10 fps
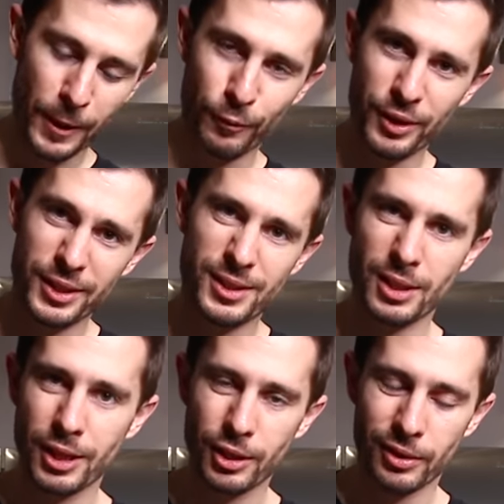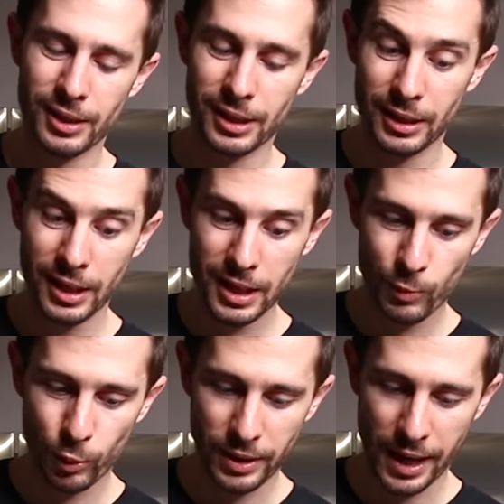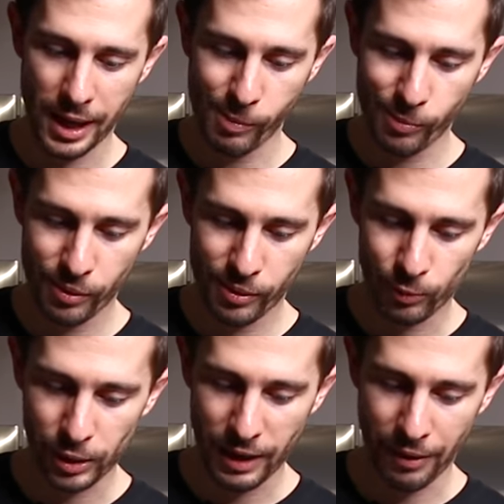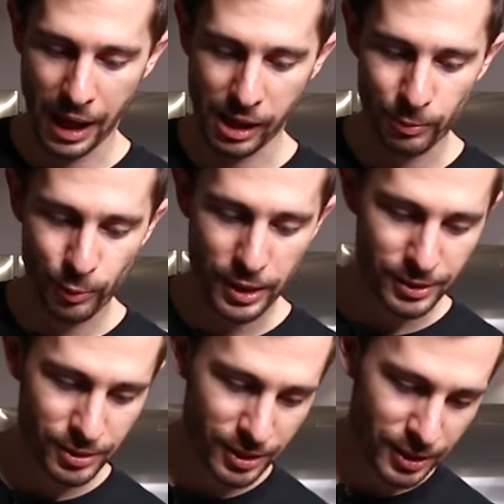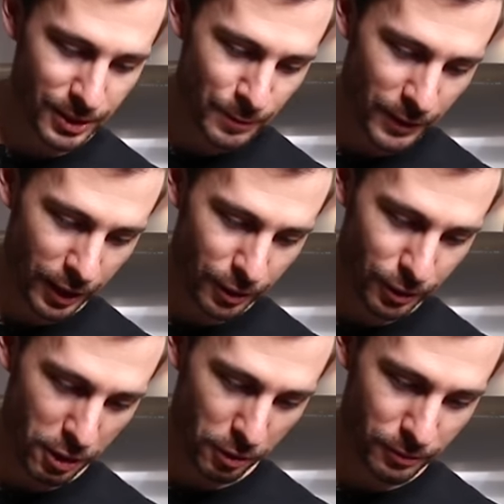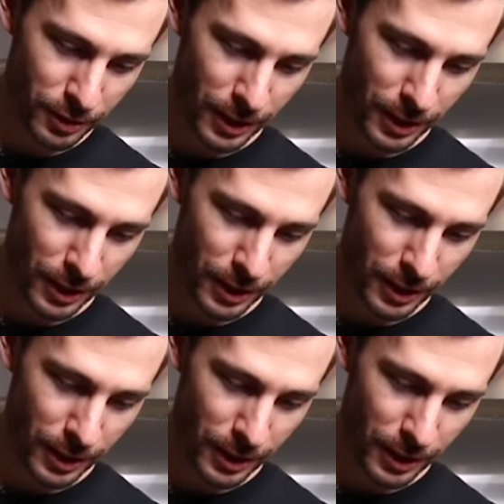of that silicone inlay would have helped with that. I don't know.